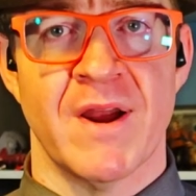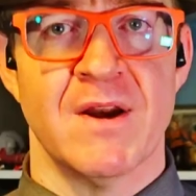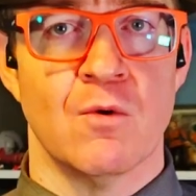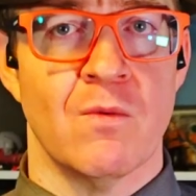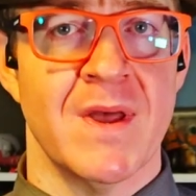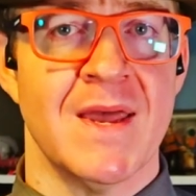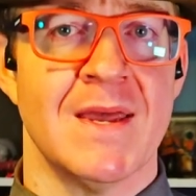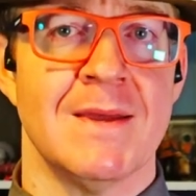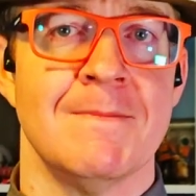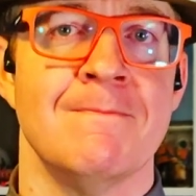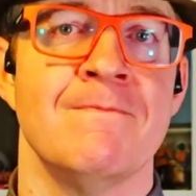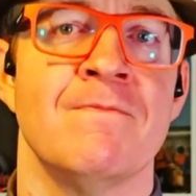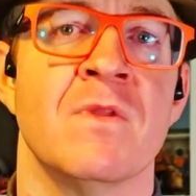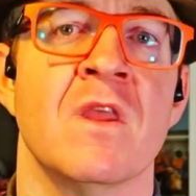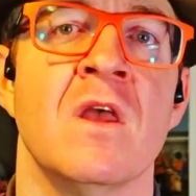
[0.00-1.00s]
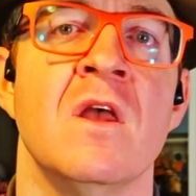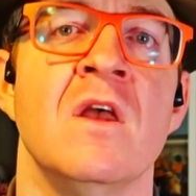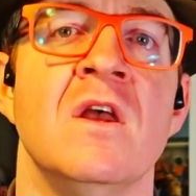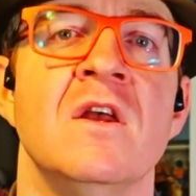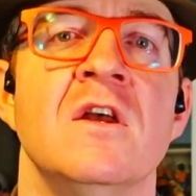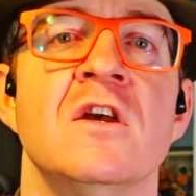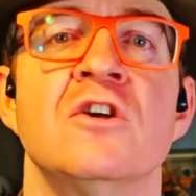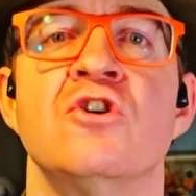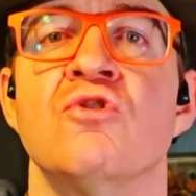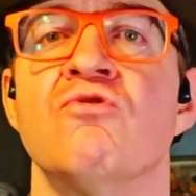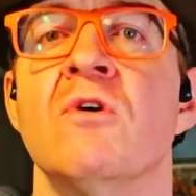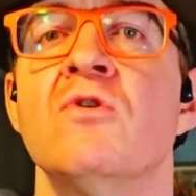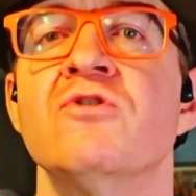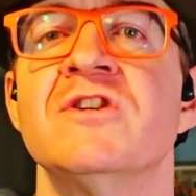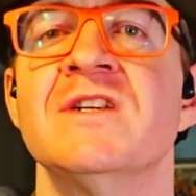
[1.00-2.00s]
right away.
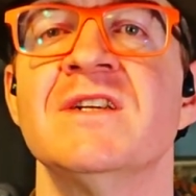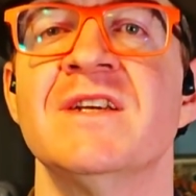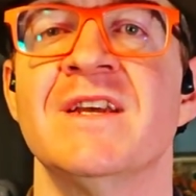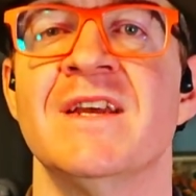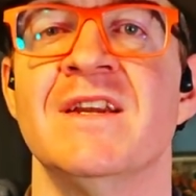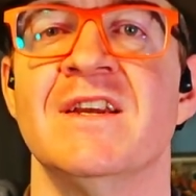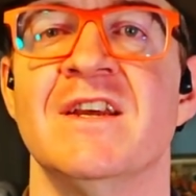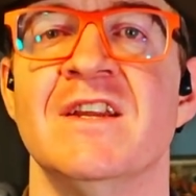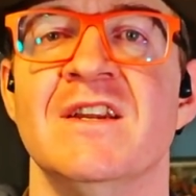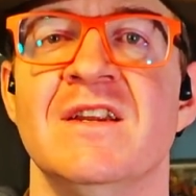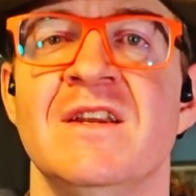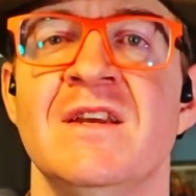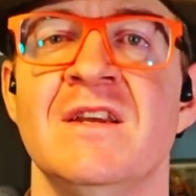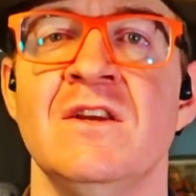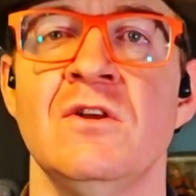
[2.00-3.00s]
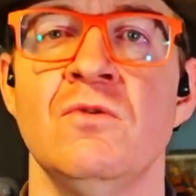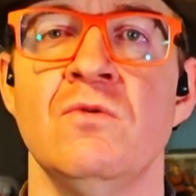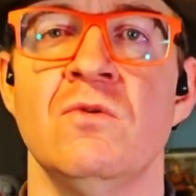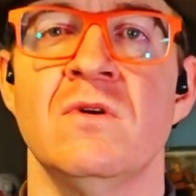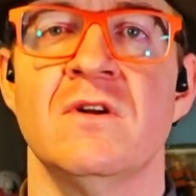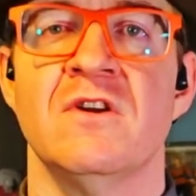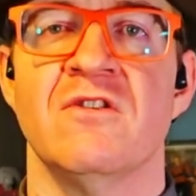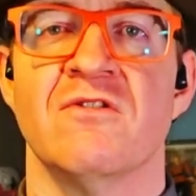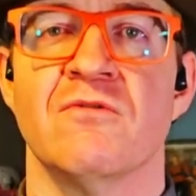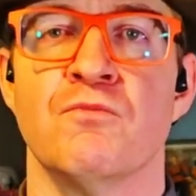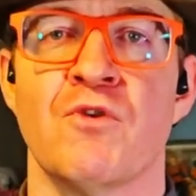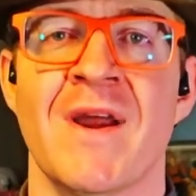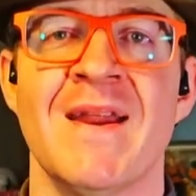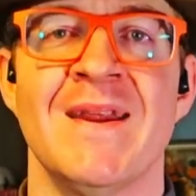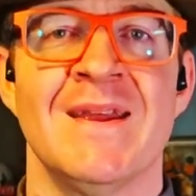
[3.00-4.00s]
Corrosion can continue to
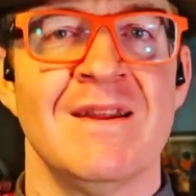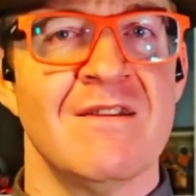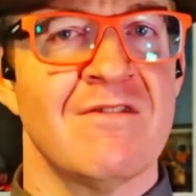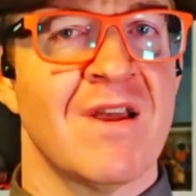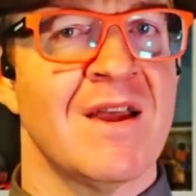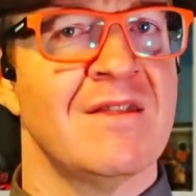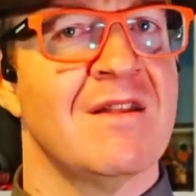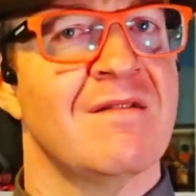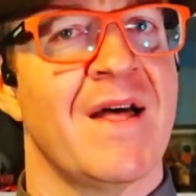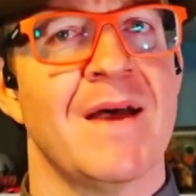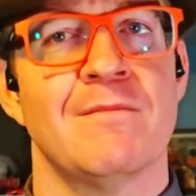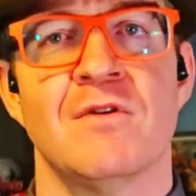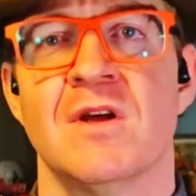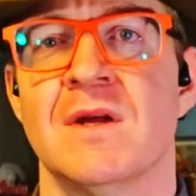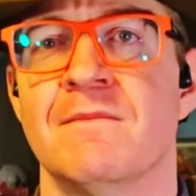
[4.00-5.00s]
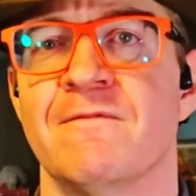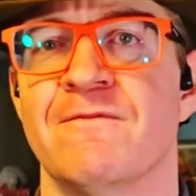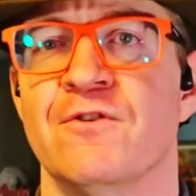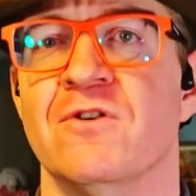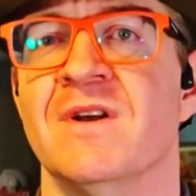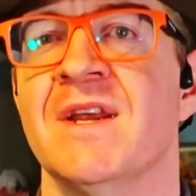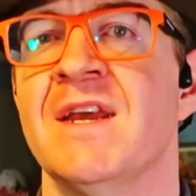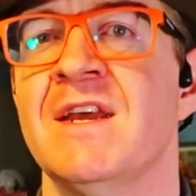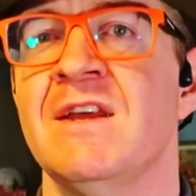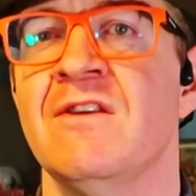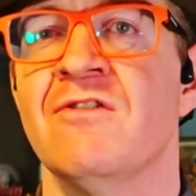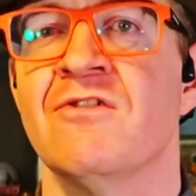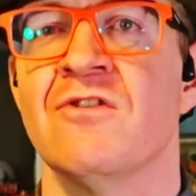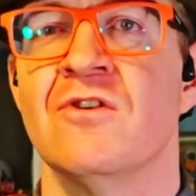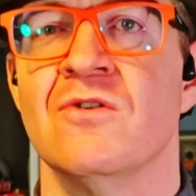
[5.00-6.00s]
spread inside the laptop for
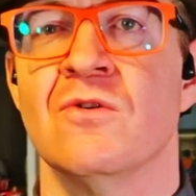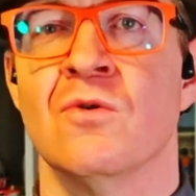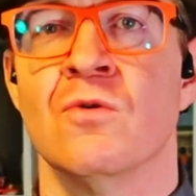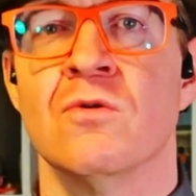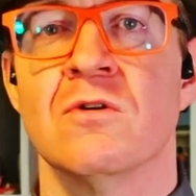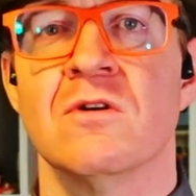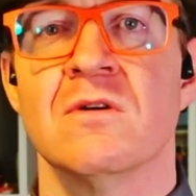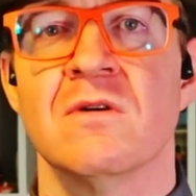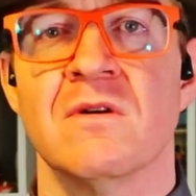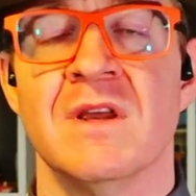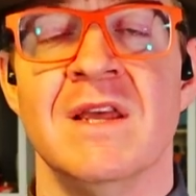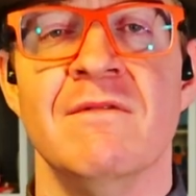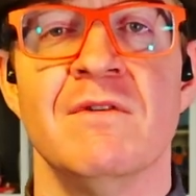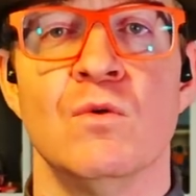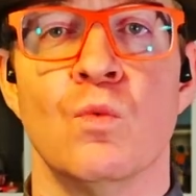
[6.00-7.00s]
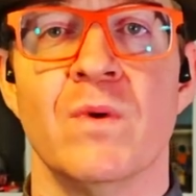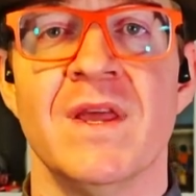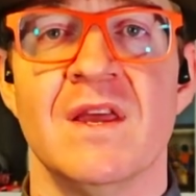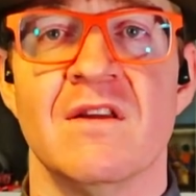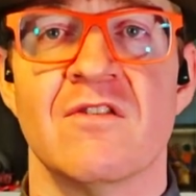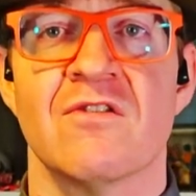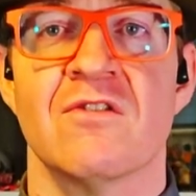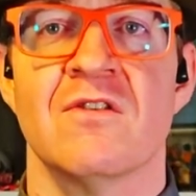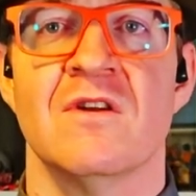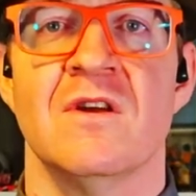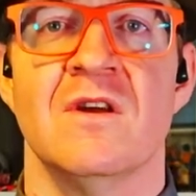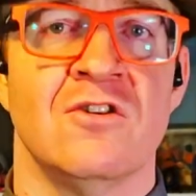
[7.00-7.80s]
days or even weeks.